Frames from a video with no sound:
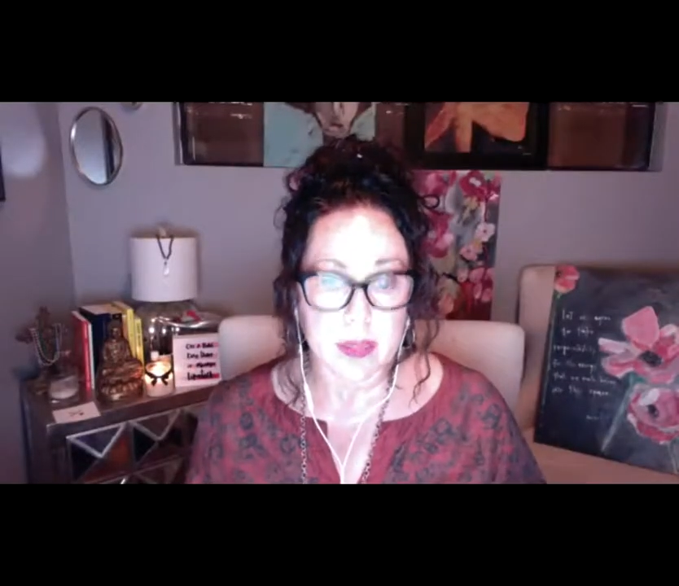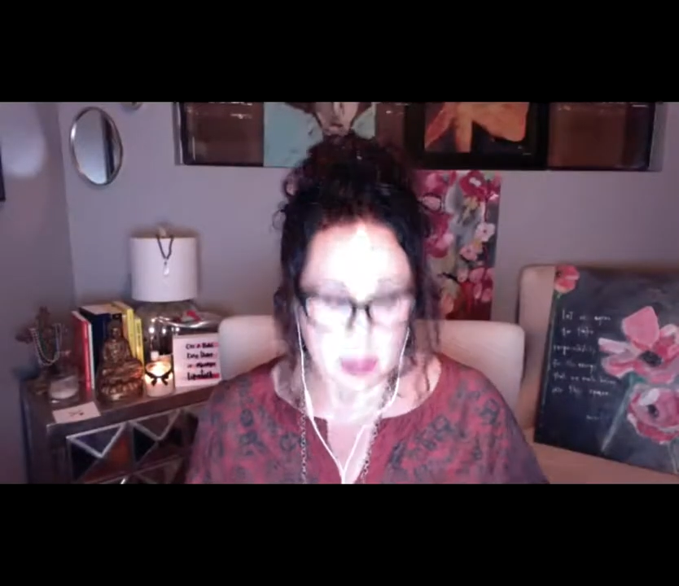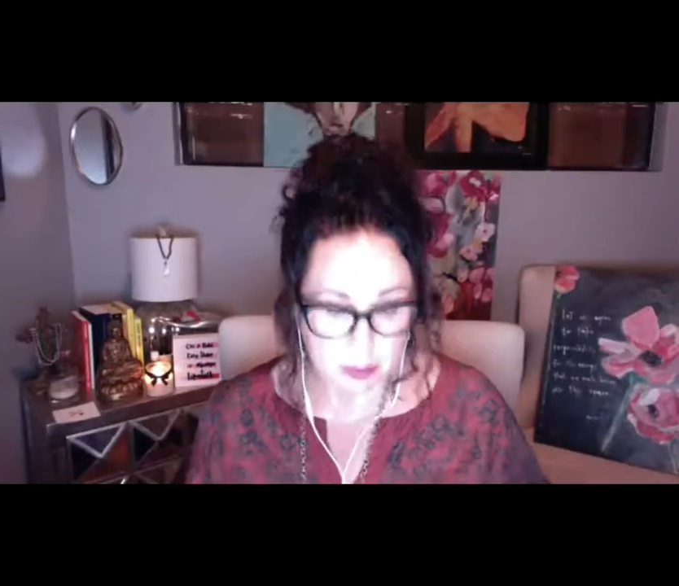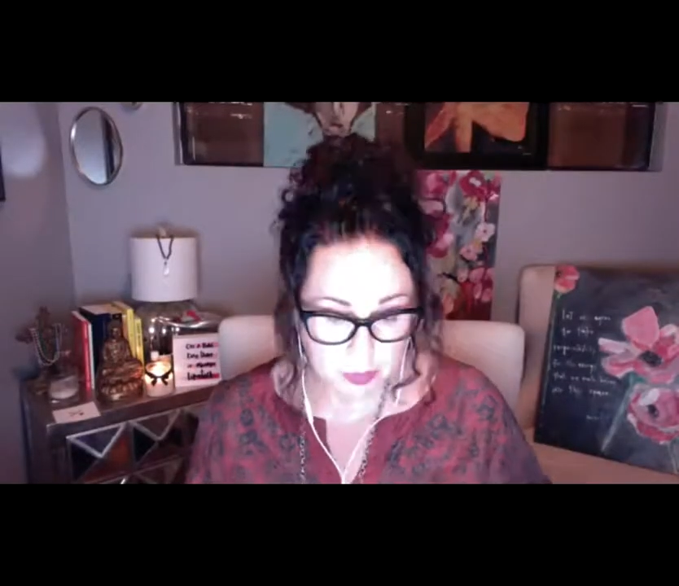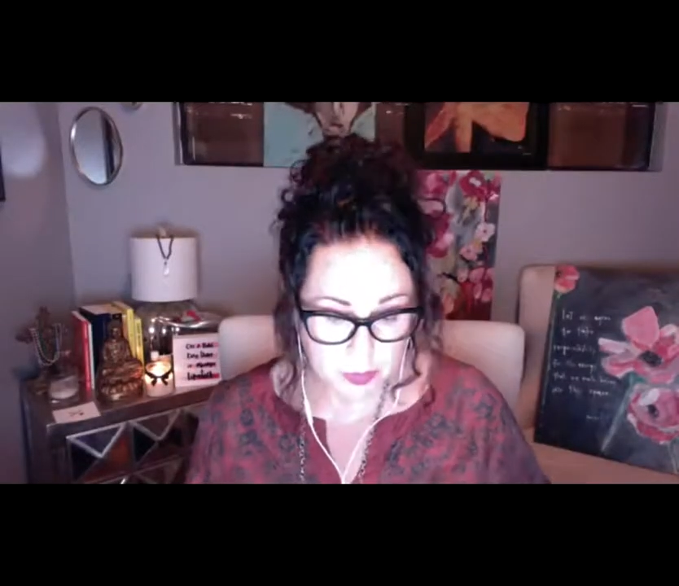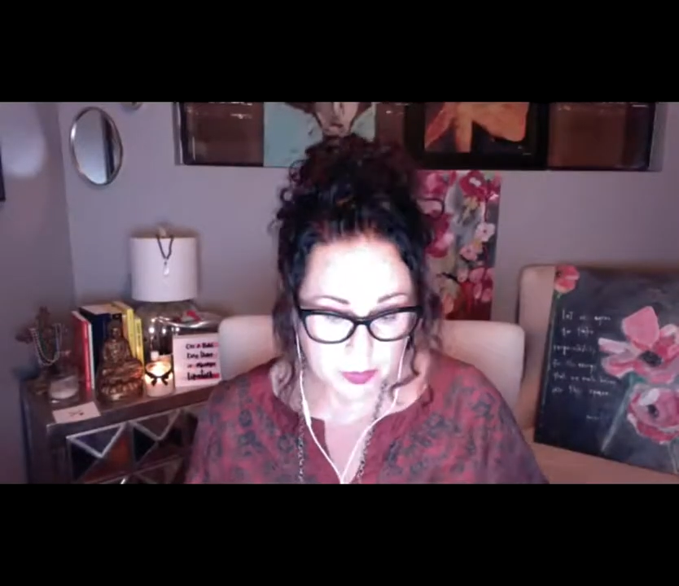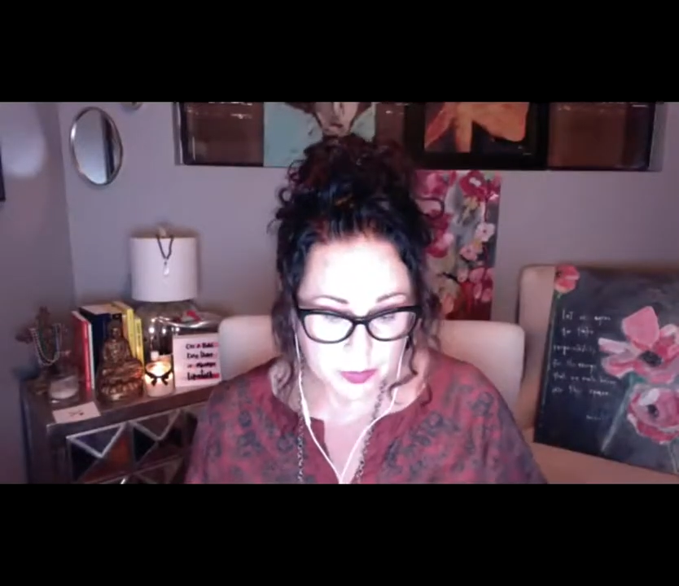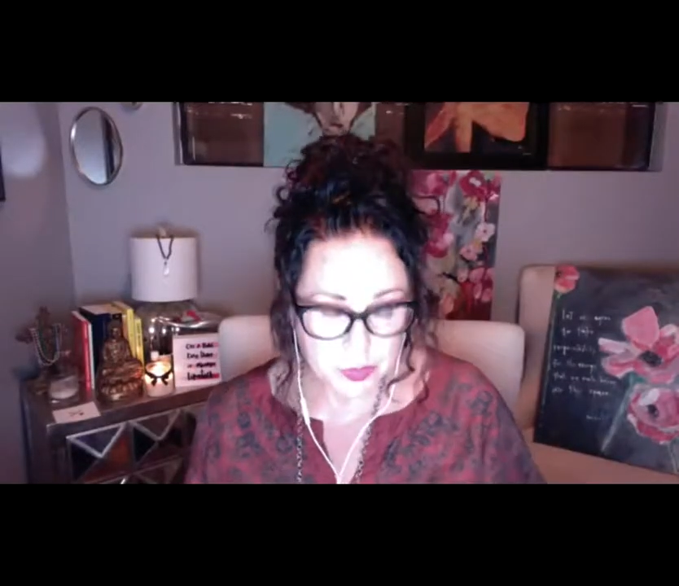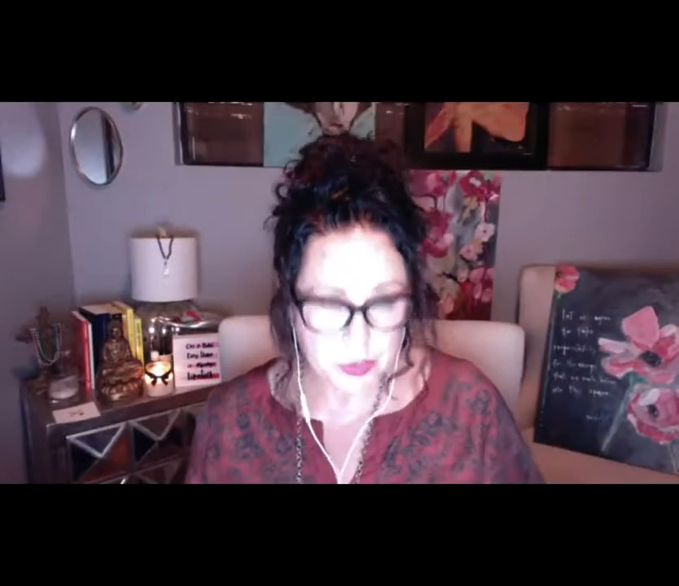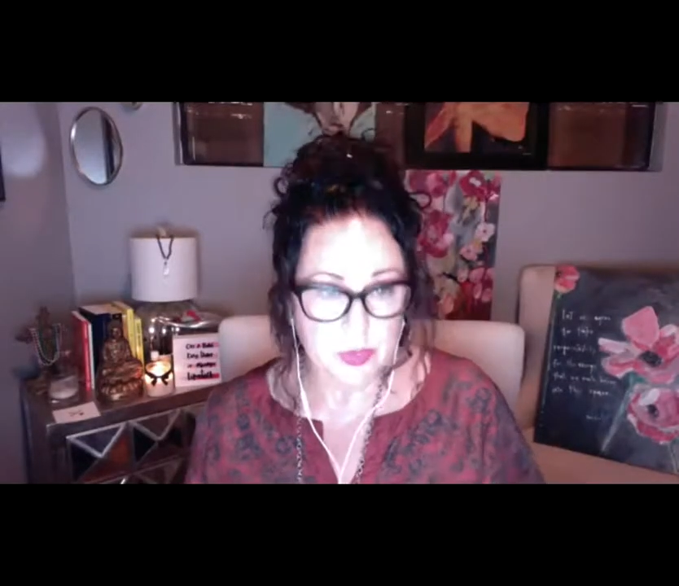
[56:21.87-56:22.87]
I'm
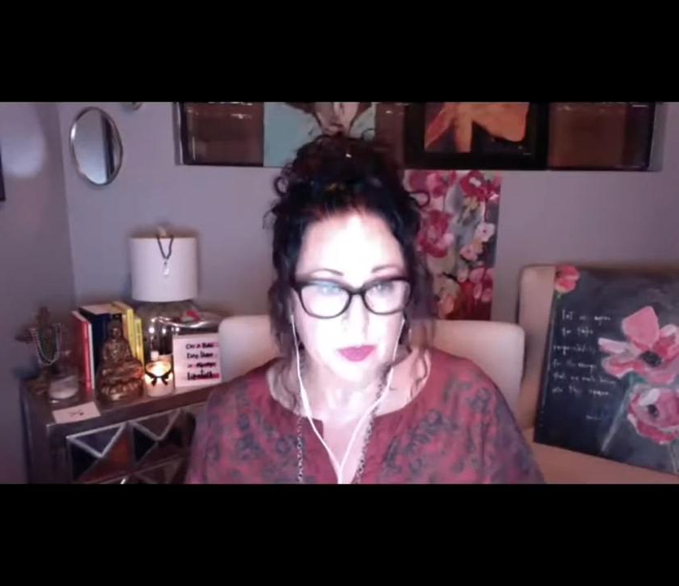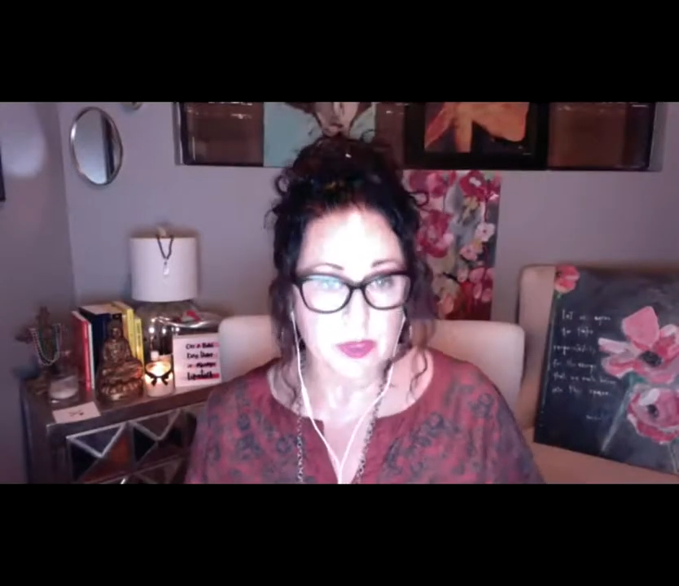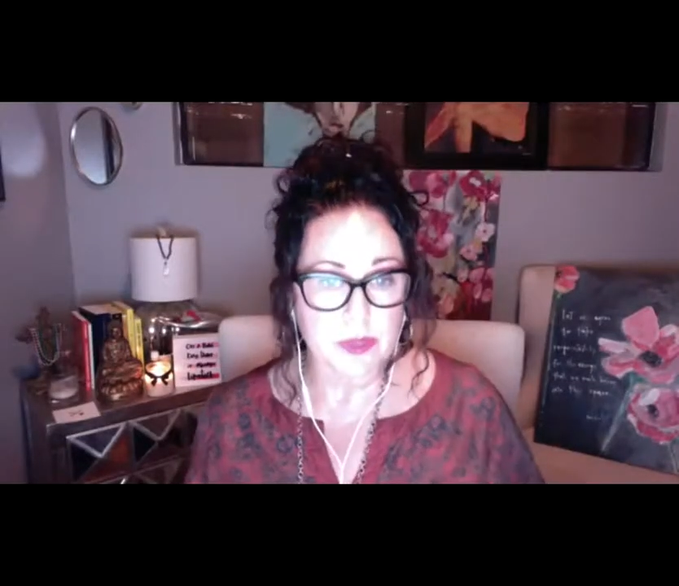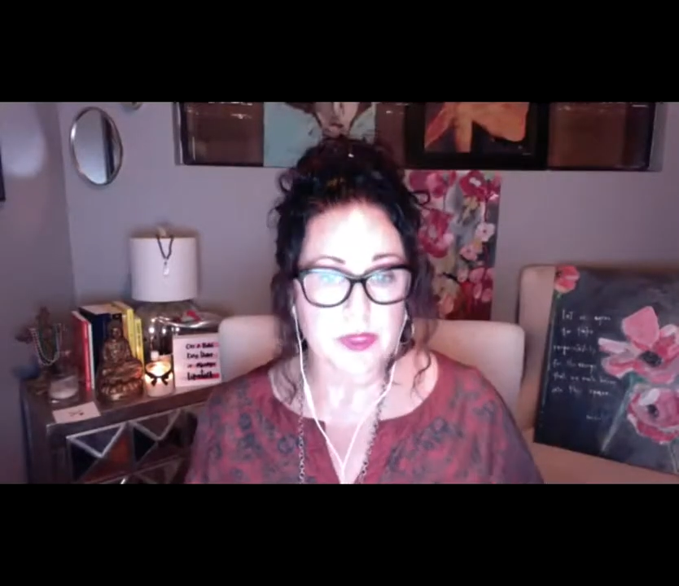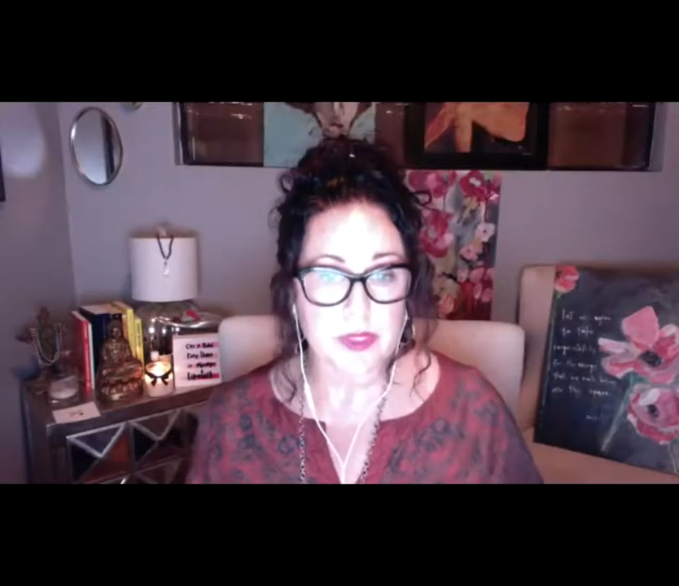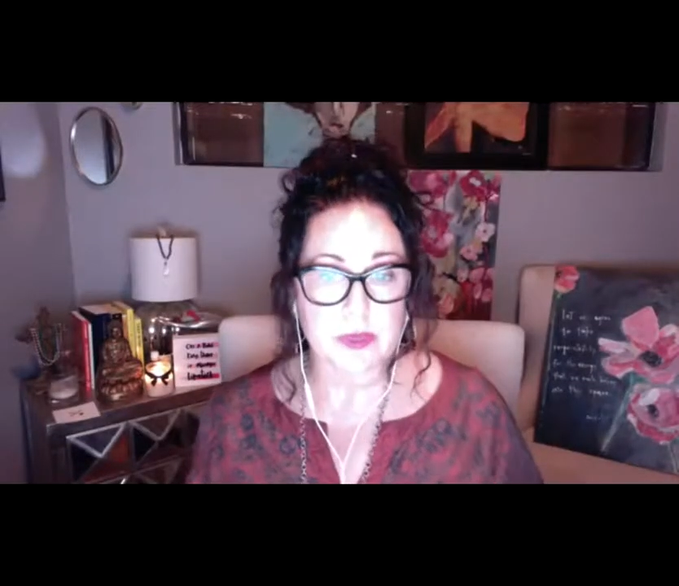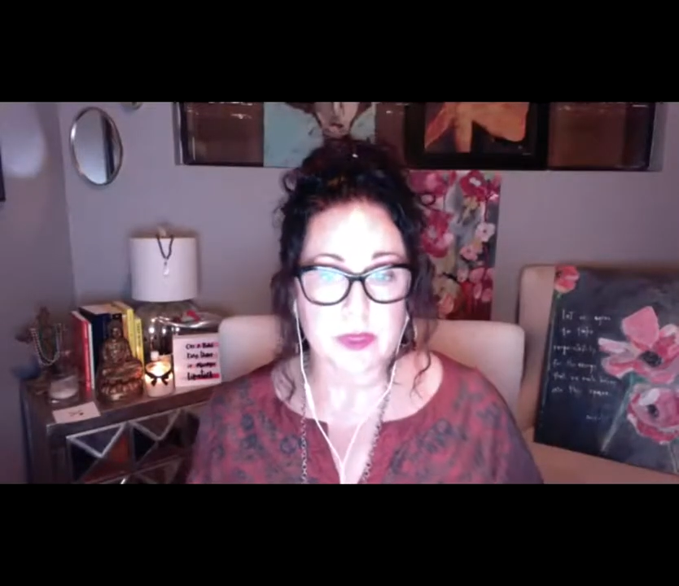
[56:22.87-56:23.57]
going to also